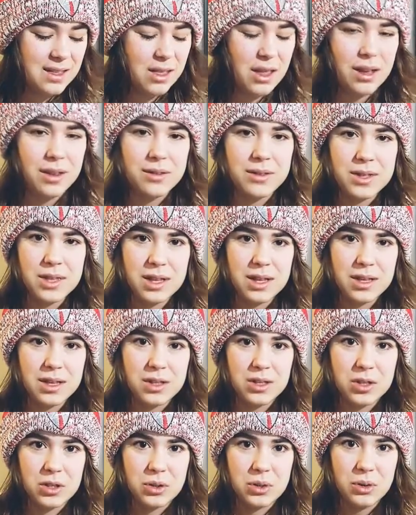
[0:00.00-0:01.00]
loves the
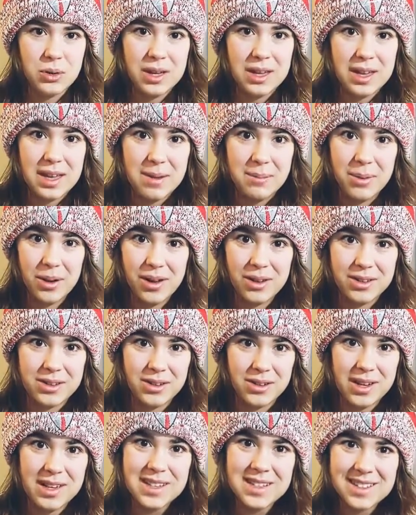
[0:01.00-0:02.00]
squeaky ball
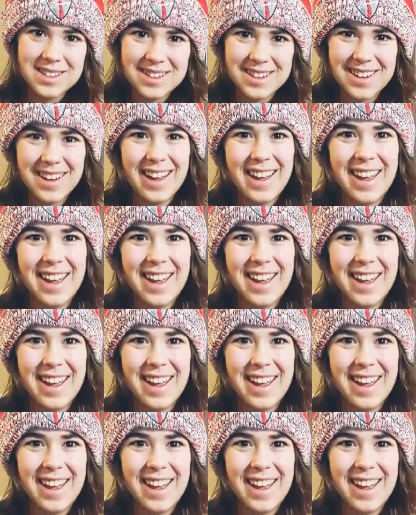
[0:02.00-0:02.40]
toys.